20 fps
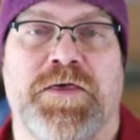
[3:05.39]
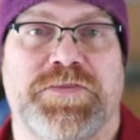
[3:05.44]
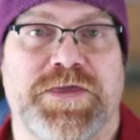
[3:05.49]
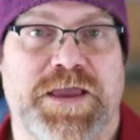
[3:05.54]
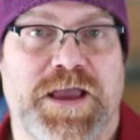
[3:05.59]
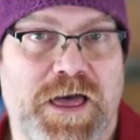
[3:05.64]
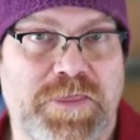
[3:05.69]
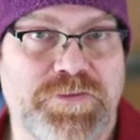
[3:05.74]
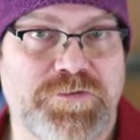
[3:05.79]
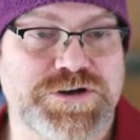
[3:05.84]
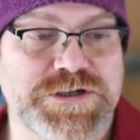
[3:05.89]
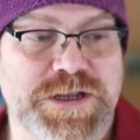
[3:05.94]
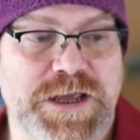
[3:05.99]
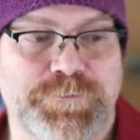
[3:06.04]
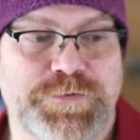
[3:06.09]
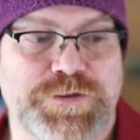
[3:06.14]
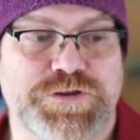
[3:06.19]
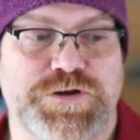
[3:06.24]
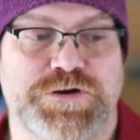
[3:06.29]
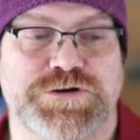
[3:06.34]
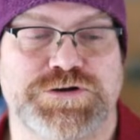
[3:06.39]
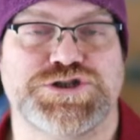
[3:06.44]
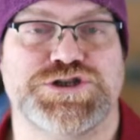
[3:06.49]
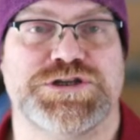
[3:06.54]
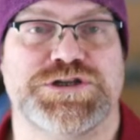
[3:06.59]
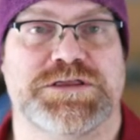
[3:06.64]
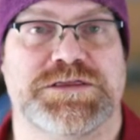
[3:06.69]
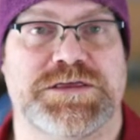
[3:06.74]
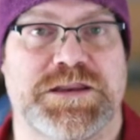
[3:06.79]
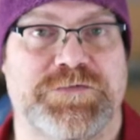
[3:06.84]
The other type of
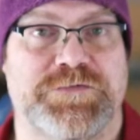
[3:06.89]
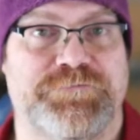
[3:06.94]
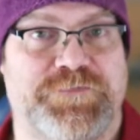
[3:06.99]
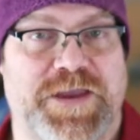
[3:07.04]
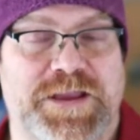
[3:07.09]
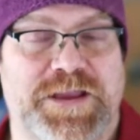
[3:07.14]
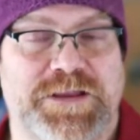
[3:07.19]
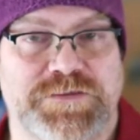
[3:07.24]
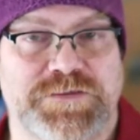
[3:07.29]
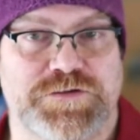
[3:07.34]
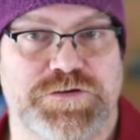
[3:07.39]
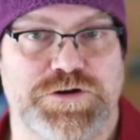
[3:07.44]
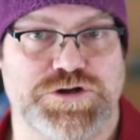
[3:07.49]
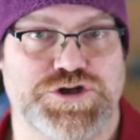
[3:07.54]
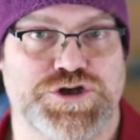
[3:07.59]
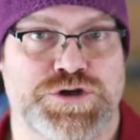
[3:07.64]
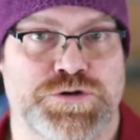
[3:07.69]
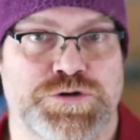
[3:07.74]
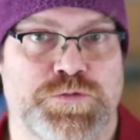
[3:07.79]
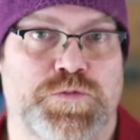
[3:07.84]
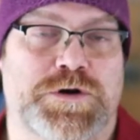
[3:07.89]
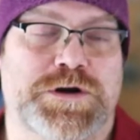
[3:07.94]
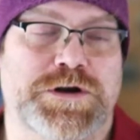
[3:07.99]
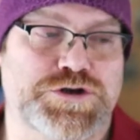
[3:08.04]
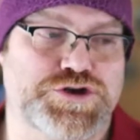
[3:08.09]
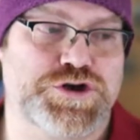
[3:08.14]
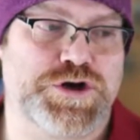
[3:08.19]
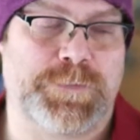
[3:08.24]
search is an advanced search. We're going to try